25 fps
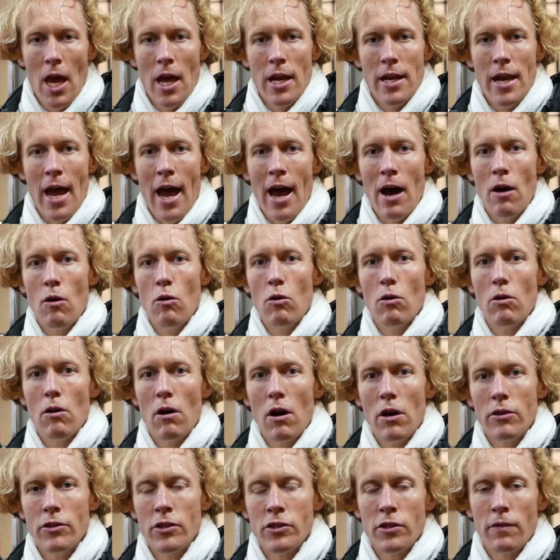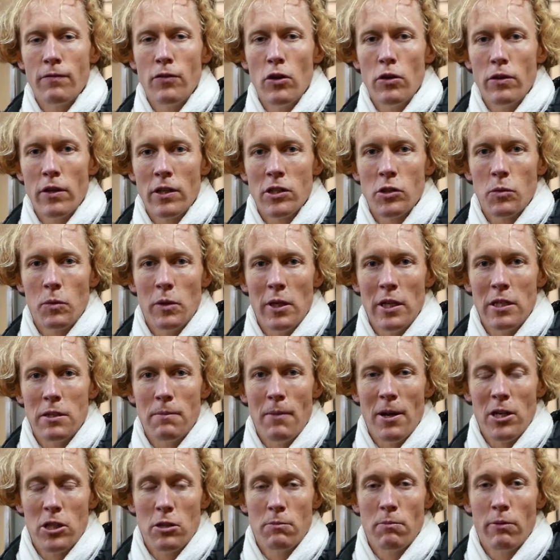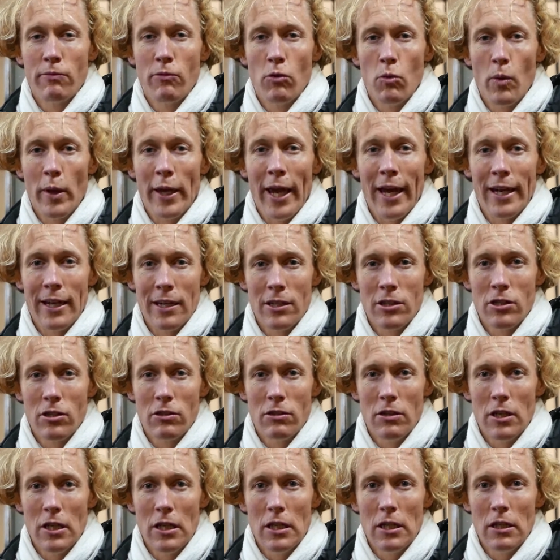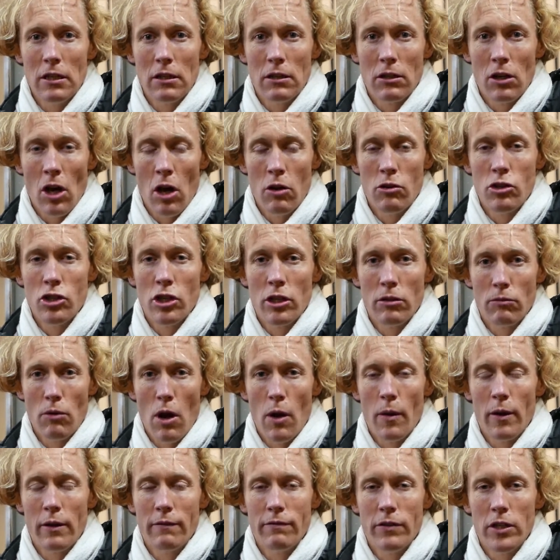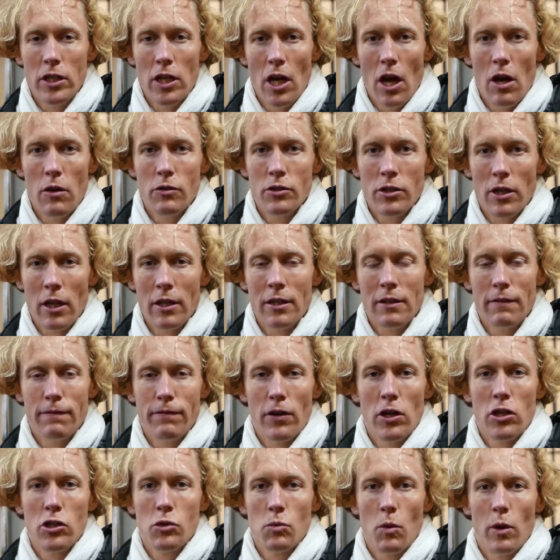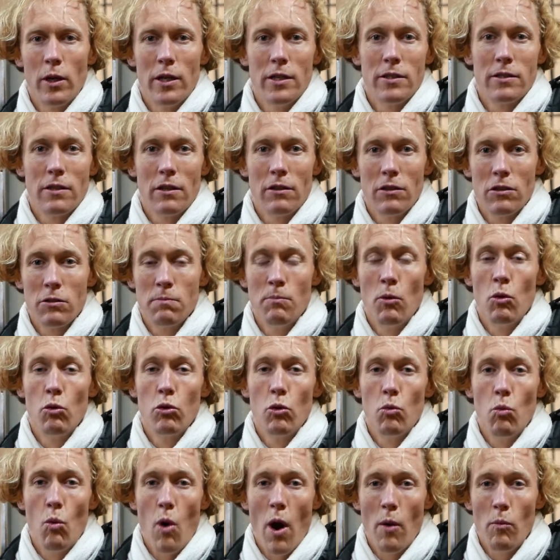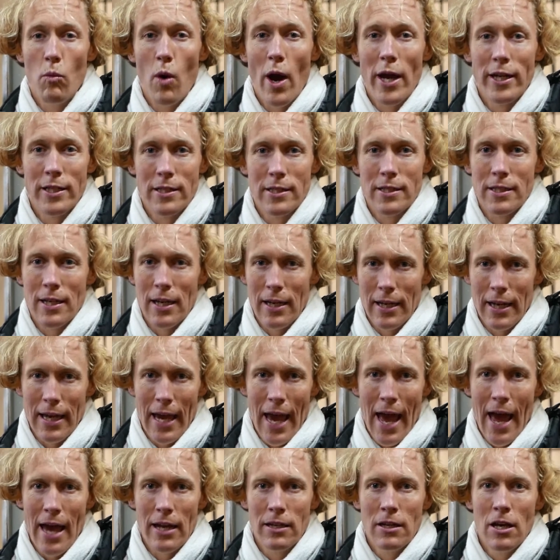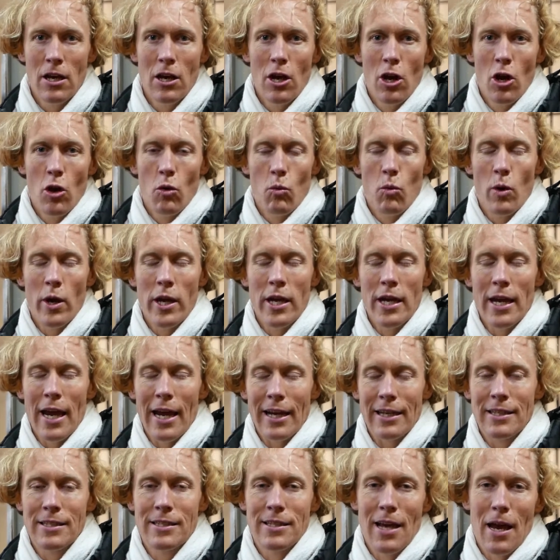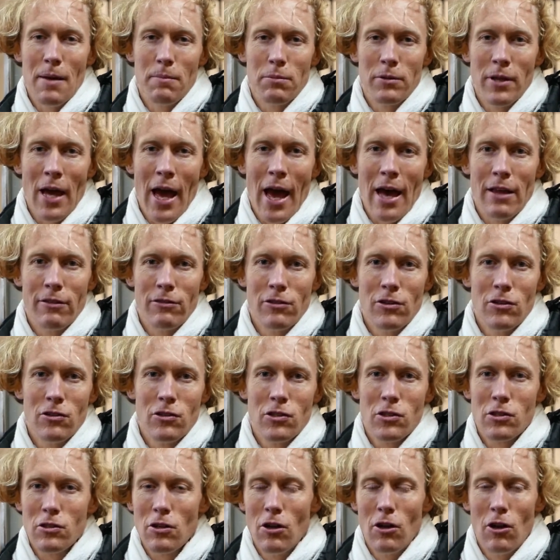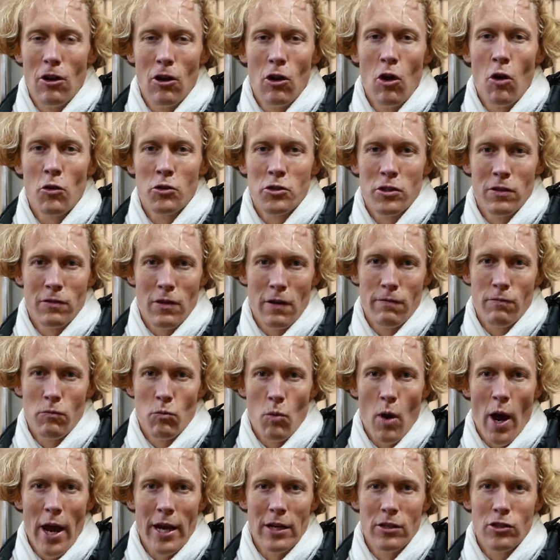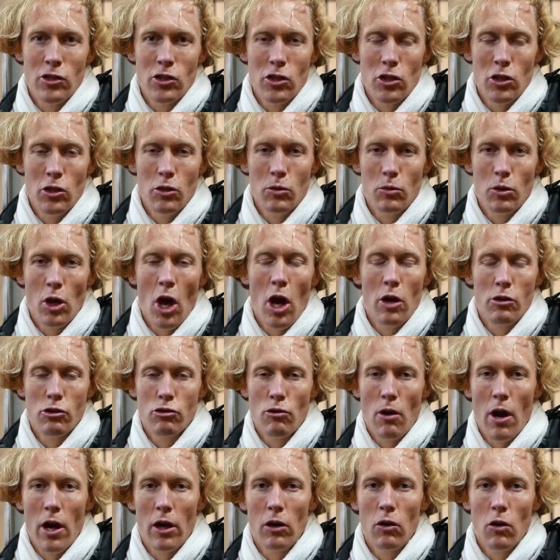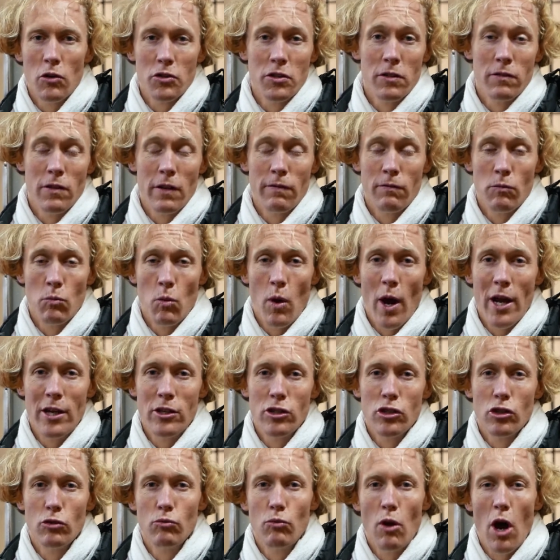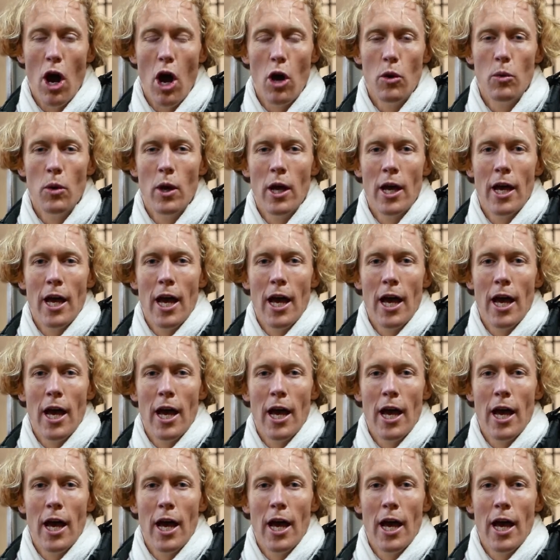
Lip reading: Now, there's a few things that we need to mention before we get into the coaching rowing videos, and I think the first one is that there's more than one way to skin a cat. We accept that there's lots of different ways to coach rowing, lots of different ways to row,